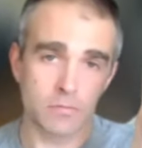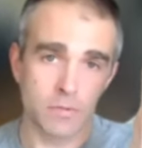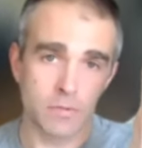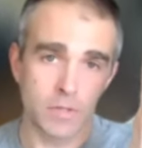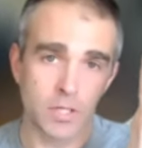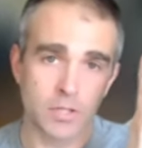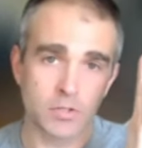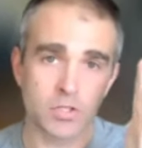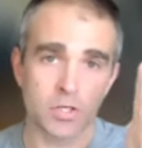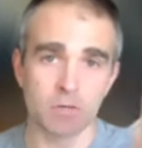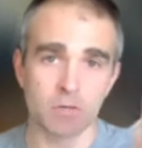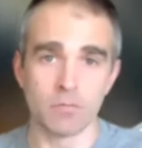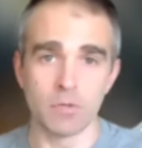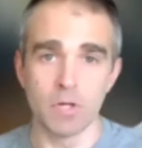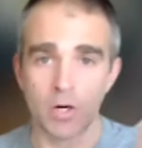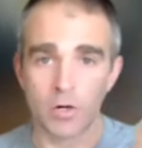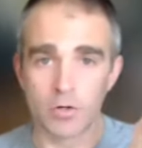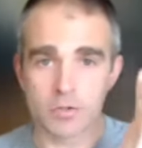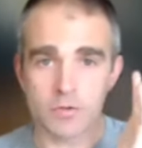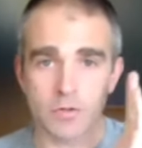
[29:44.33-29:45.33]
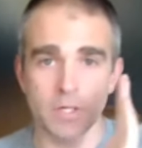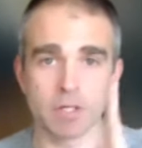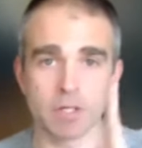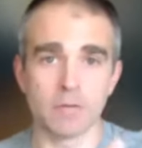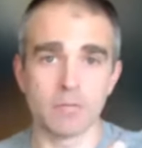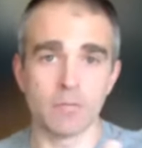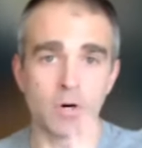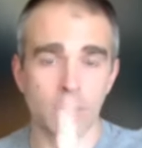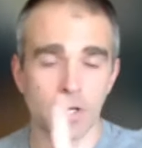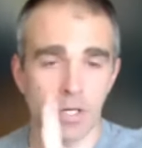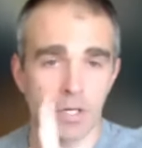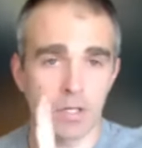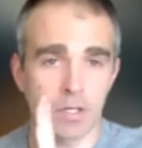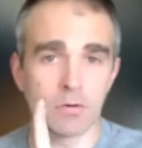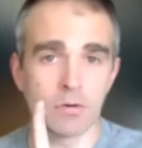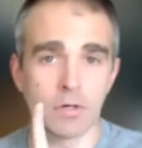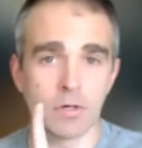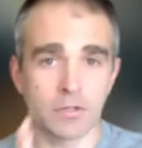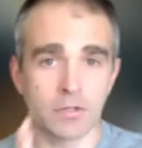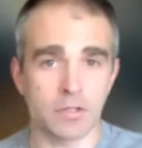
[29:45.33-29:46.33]
interim lows right in the market
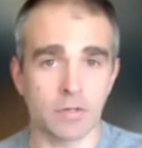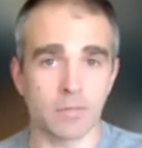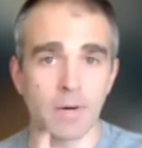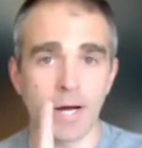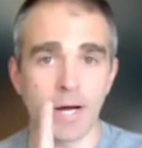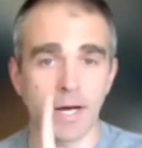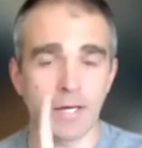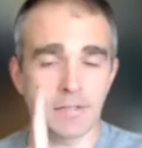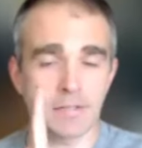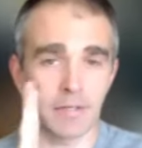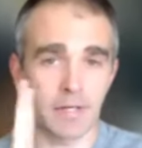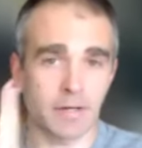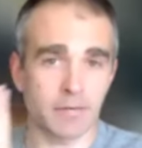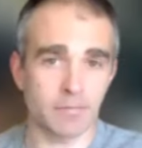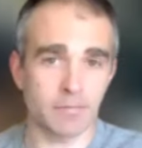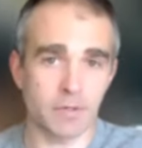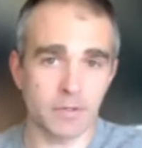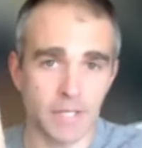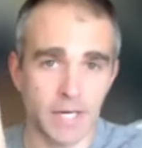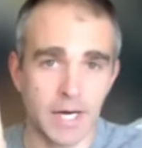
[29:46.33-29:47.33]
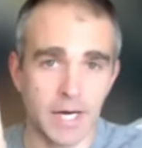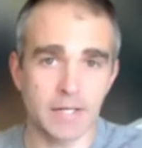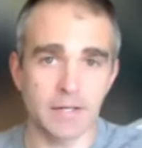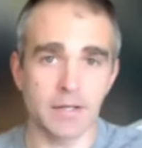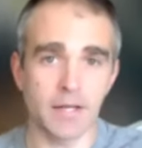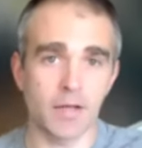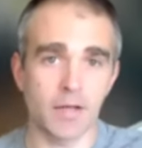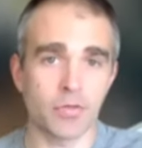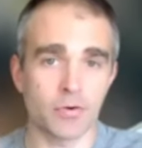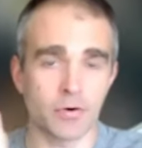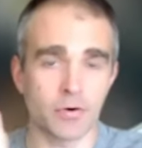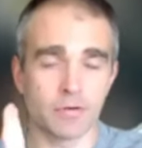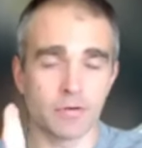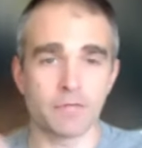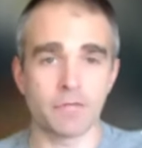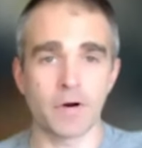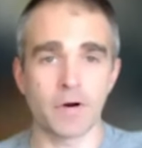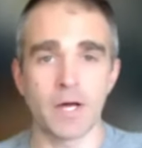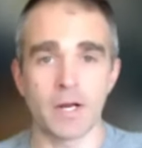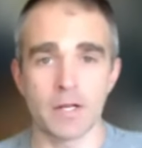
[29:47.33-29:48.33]
or interim highs, a lot of them are tied to that third
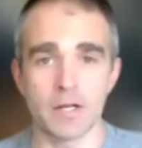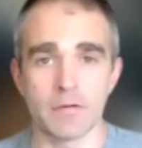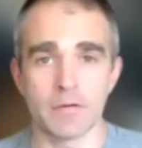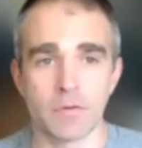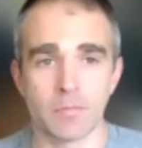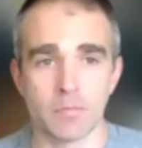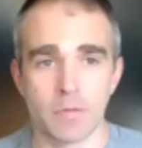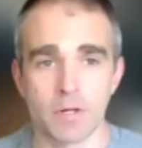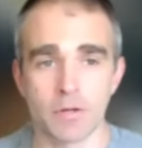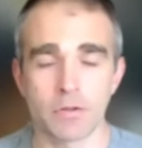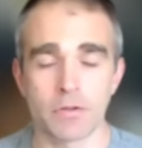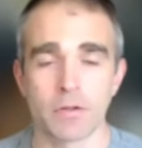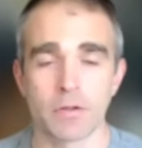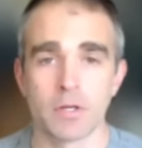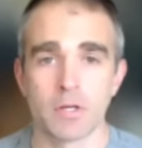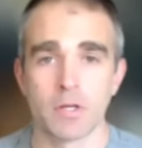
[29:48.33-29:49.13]
Friday of the month,